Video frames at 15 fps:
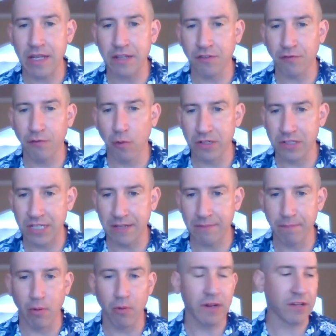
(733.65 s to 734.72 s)
his
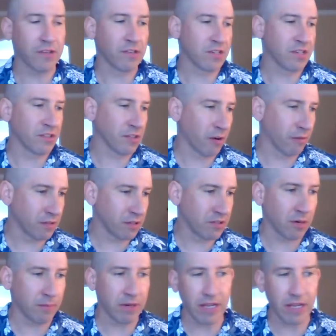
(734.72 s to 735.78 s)
14 points, such as
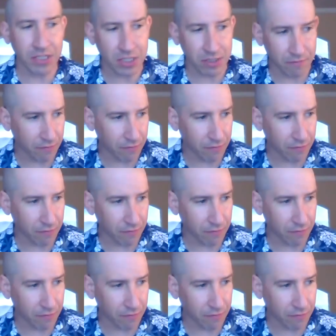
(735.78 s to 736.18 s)
self-determination,